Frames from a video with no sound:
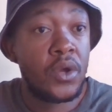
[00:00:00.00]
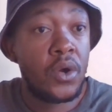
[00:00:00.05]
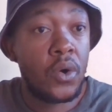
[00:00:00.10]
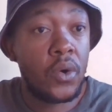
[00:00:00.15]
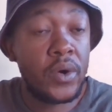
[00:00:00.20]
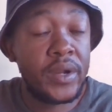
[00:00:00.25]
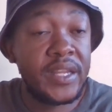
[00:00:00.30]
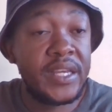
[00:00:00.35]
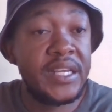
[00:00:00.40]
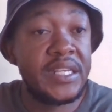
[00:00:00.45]

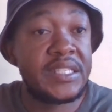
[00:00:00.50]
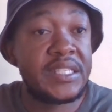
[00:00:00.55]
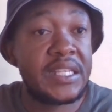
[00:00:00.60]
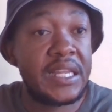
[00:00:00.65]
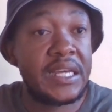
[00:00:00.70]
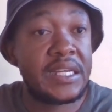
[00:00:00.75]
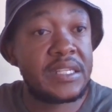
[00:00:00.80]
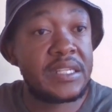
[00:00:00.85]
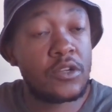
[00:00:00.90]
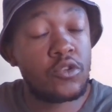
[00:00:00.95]
on his
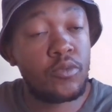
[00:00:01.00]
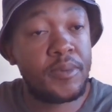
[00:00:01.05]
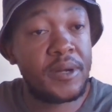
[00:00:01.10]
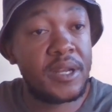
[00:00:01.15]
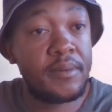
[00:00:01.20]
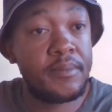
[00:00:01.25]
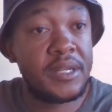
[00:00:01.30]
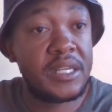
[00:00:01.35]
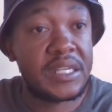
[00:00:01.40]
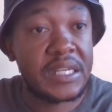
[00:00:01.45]
letter to
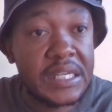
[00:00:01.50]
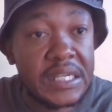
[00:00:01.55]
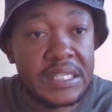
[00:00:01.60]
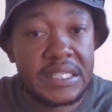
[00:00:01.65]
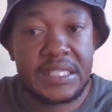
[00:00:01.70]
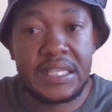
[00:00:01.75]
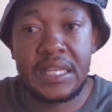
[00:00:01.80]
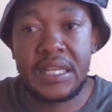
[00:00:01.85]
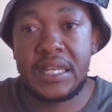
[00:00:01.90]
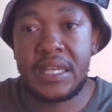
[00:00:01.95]
parliament
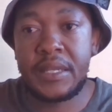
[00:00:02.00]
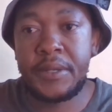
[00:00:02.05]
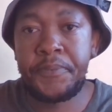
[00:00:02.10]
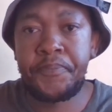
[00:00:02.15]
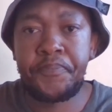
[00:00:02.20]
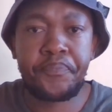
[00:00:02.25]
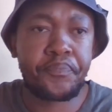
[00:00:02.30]
recently.